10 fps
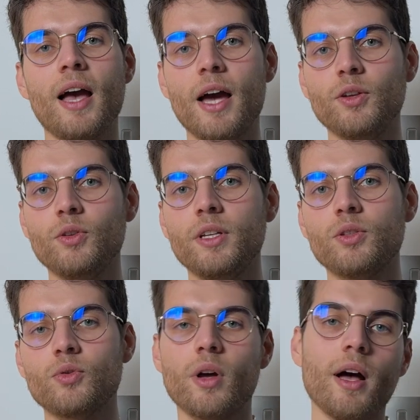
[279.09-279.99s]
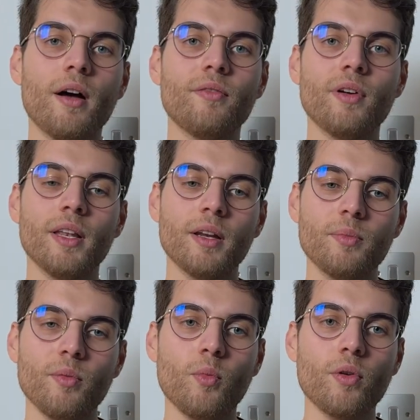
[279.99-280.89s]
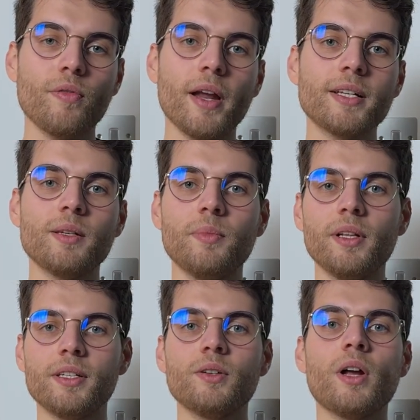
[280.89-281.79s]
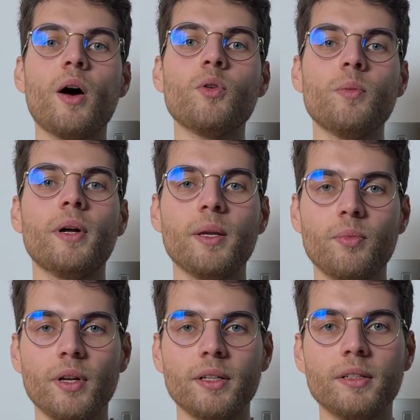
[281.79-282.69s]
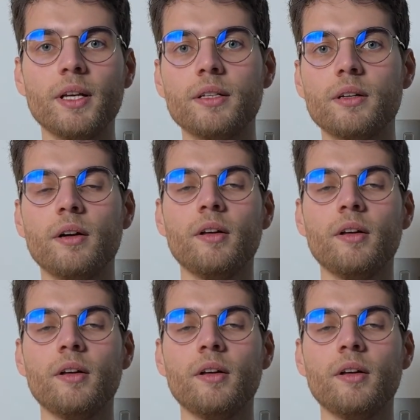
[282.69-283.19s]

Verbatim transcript: and you need to have a little bit more flexibility on how you manipulate the data.